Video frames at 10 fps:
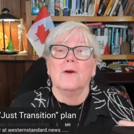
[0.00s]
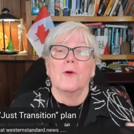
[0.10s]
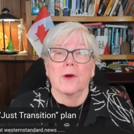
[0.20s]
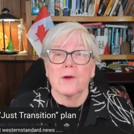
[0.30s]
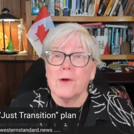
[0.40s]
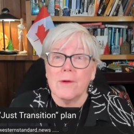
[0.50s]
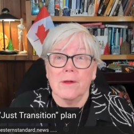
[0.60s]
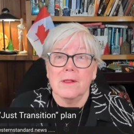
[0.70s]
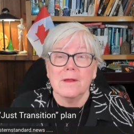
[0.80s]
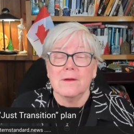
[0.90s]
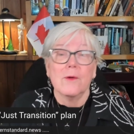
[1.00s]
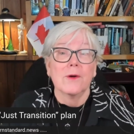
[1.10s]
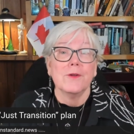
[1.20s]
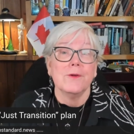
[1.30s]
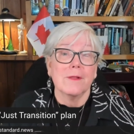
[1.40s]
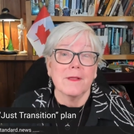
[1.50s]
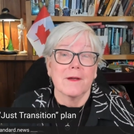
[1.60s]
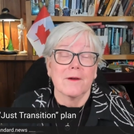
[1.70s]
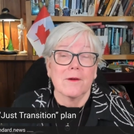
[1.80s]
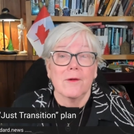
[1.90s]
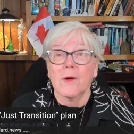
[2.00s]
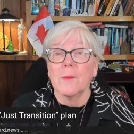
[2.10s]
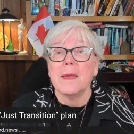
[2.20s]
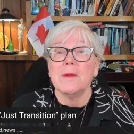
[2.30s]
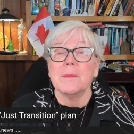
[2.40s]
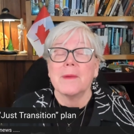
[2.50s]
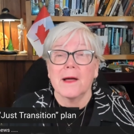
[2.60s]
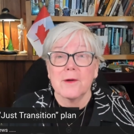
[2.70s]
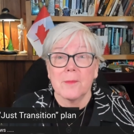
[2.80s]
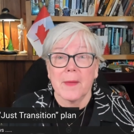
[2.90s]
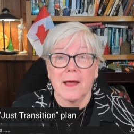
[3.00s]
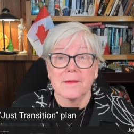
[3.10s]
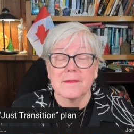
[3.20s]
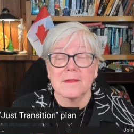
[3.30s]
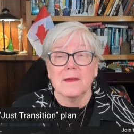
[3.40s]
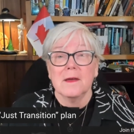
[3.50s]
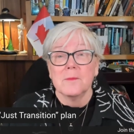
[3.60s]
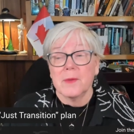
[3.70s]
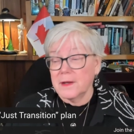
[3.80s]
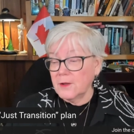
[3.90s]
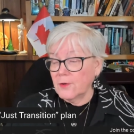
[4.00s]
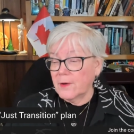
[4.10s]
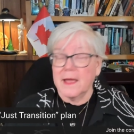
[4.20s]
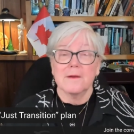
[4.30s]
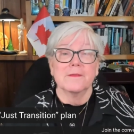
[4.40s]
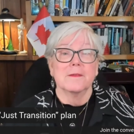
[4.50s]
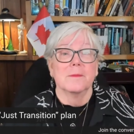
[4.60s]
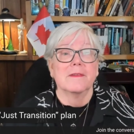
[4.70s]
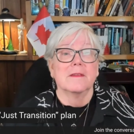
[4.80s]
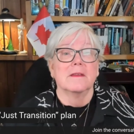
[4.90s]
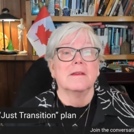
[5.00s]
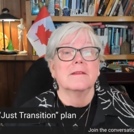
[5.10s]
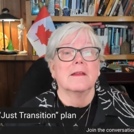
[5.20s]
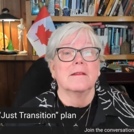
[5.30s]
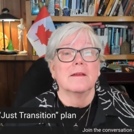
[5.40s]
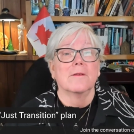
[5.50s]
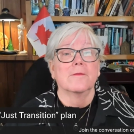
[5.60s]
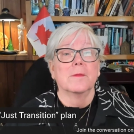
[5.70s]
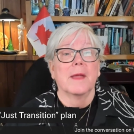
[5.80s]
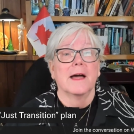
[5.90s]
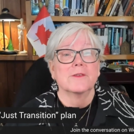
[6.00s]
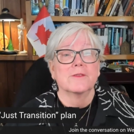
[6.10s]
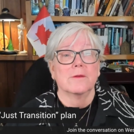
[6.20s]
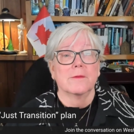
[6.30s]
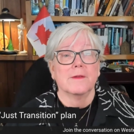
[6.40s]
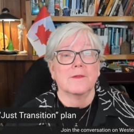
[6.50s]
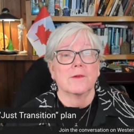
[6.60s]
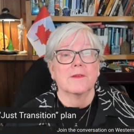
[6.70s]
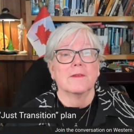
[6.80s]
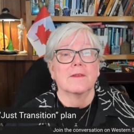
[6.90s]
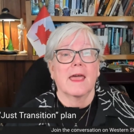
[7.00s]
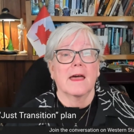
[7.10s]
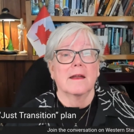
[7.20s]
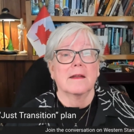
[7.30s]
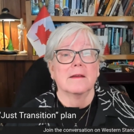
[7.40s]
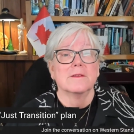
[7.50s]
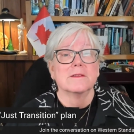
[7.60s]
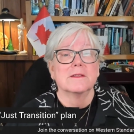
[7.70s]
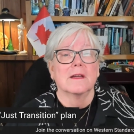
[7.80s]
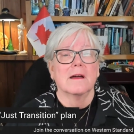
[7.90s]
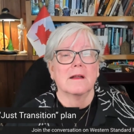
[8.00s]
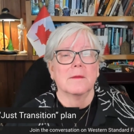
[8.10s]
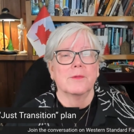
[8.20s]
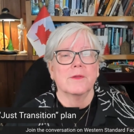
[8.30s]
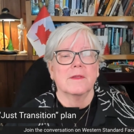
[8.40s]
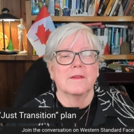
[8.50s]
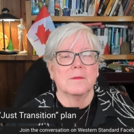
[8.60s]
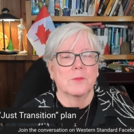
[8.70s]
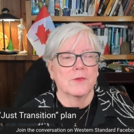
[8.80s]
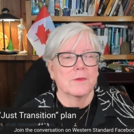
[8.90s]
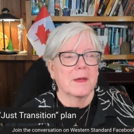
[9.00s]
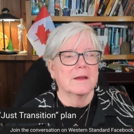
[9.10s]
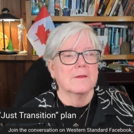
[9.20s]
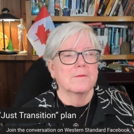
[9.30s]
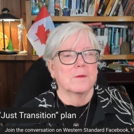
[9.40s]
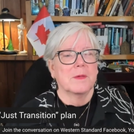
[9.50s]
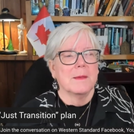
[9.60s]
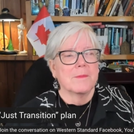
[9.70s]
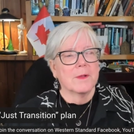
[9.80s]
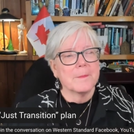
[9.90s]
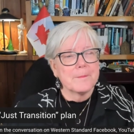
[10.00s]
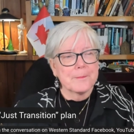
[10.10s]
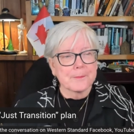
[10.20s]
or coal, or nuclear, or maybe biomass. But, you know, I have some statistics here from Natural Resources Canada just to kind of put this in perspective for people.